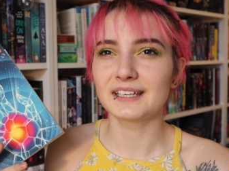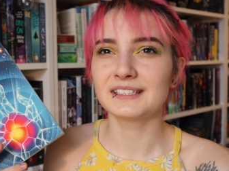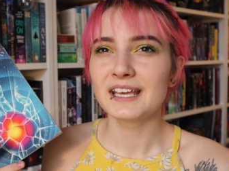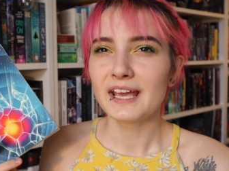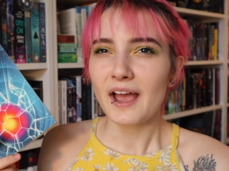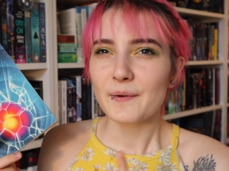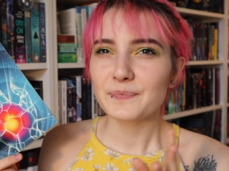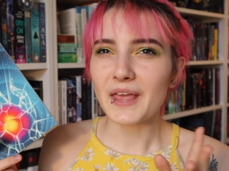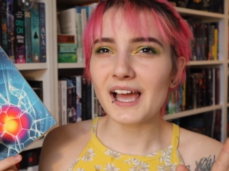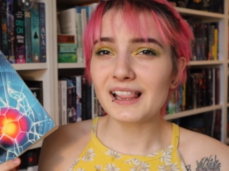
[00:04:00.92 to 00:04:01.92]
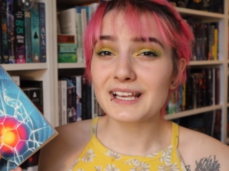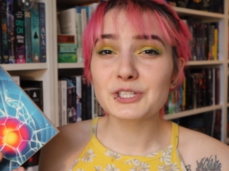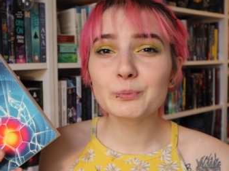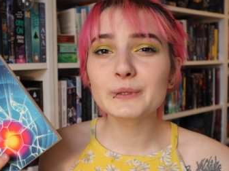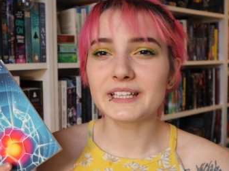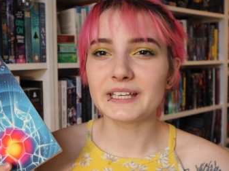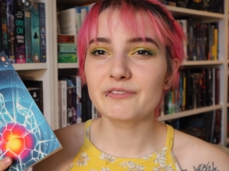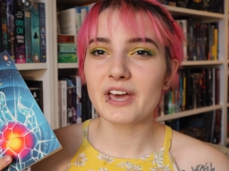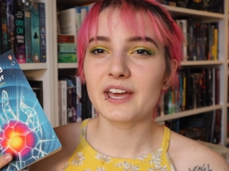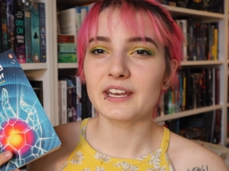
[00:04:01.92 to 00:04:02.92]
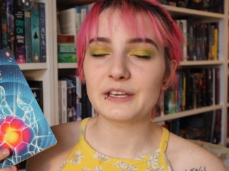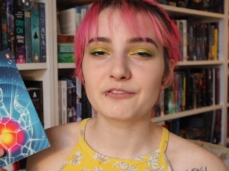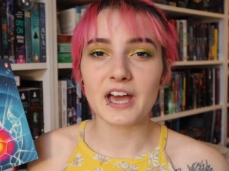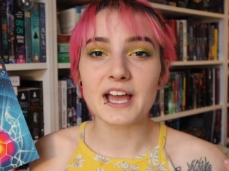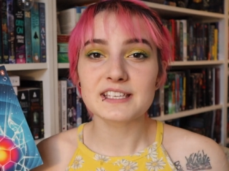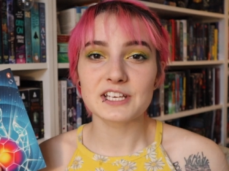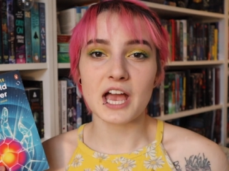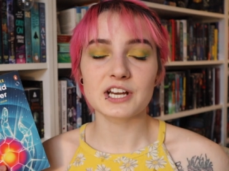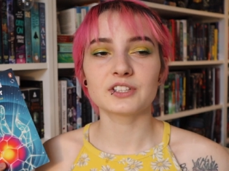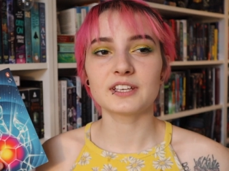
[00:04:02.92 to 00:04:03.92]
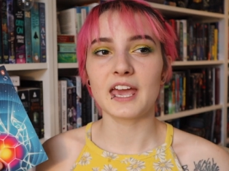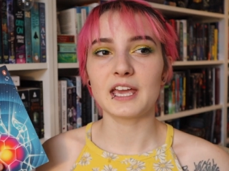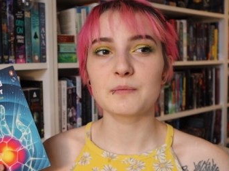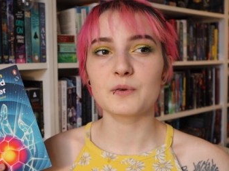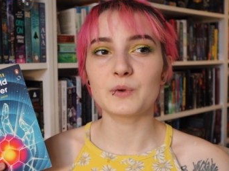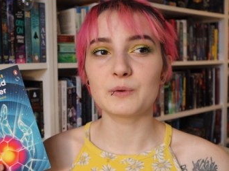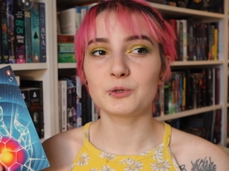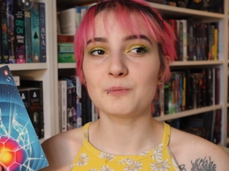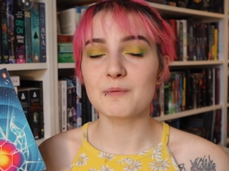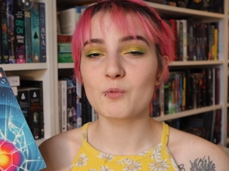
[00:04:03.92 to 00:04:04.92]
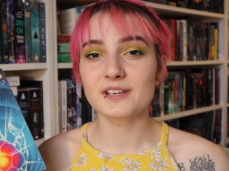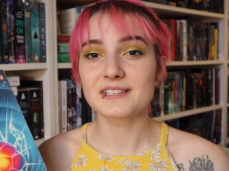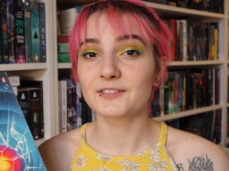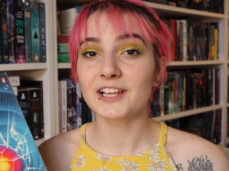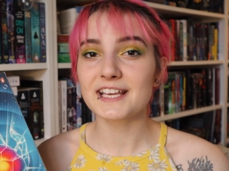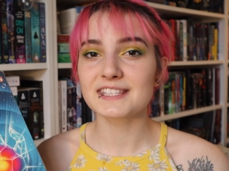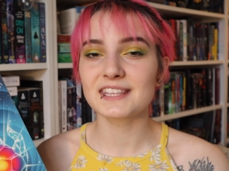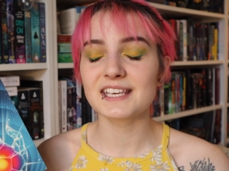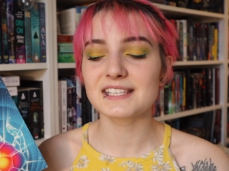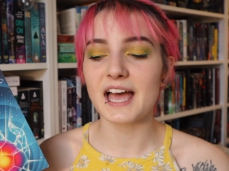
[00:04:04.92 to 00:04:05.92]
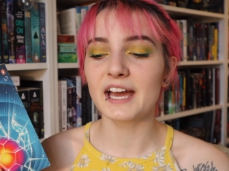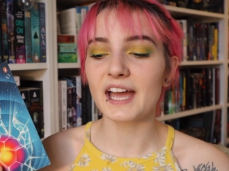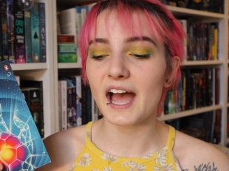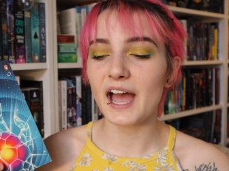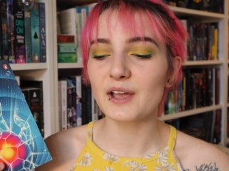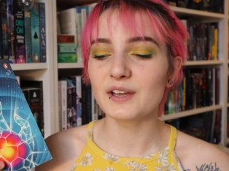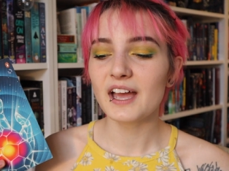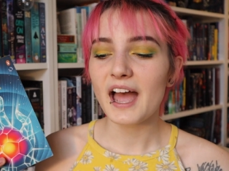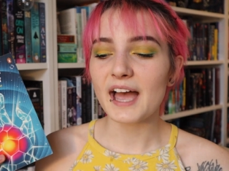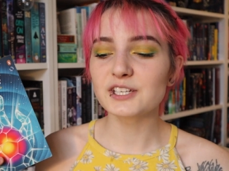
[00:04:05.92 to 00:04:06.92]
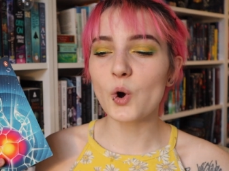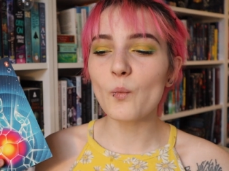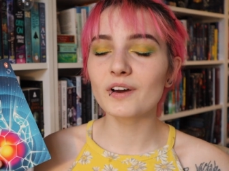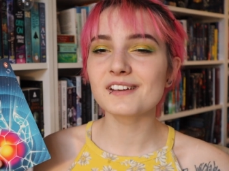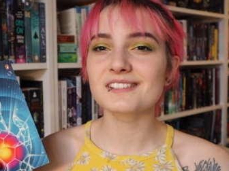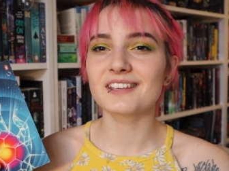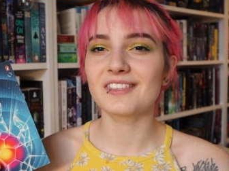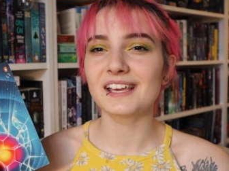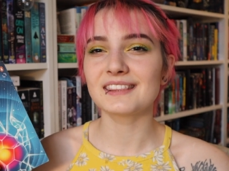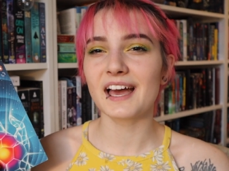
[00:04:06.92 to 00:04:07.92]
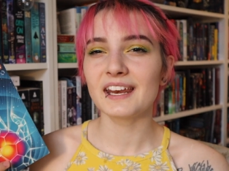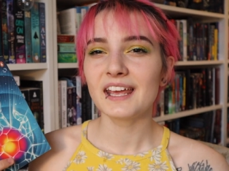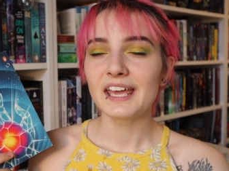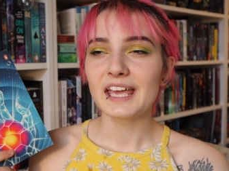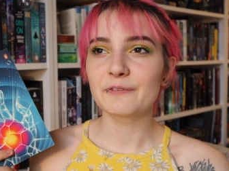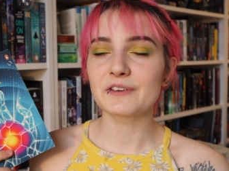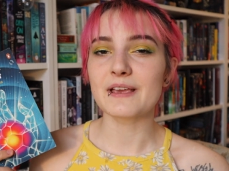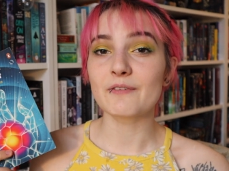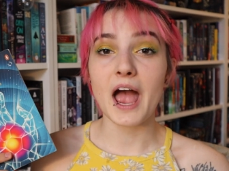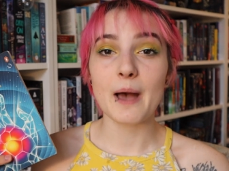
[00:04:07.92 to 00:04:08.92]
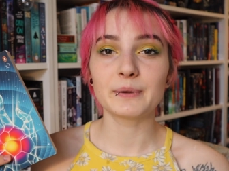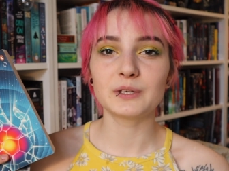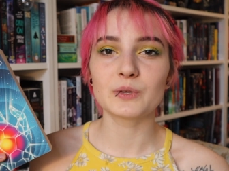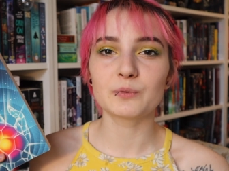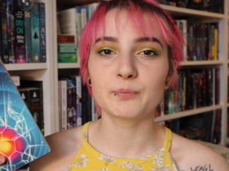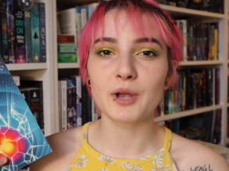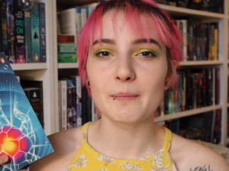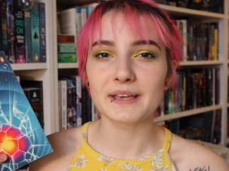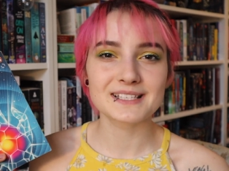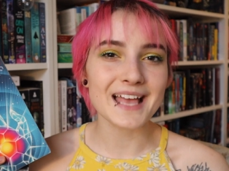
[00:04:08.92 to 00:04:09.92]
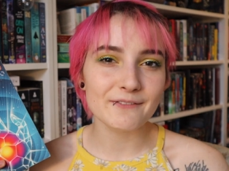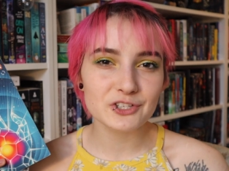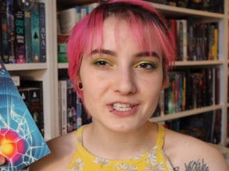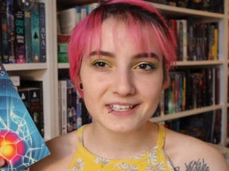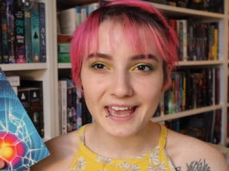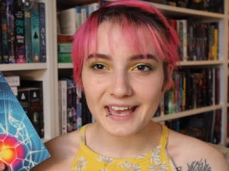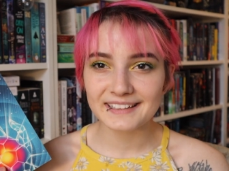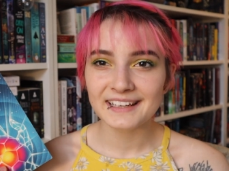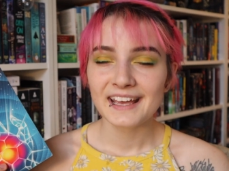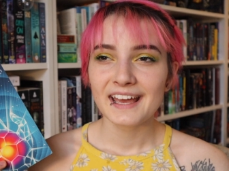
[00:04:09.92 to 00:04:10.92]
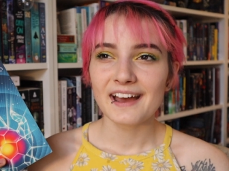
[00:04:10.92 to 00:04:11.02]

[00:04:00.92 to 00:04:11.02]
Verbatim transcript: and I like to believe that if the ice age actually came, we would be more civilized than this. I, I, I don't want us to think that if this ever happened, we would become like savages again.